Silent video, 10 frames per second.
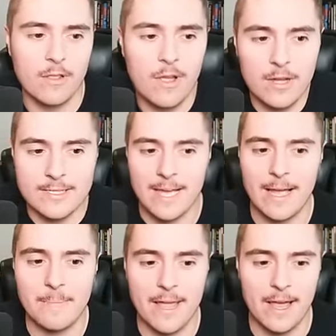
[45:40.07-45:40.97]
long
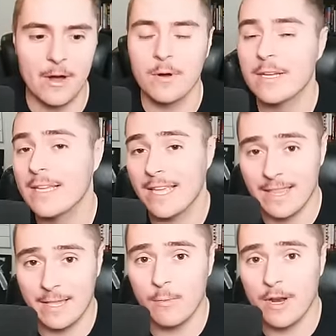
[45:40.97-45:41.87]
time now
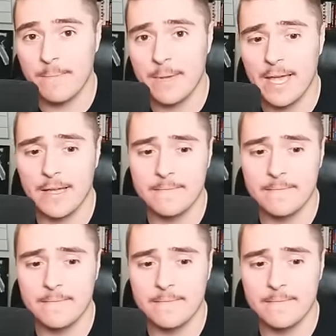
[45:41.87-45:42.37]
and they want it bad.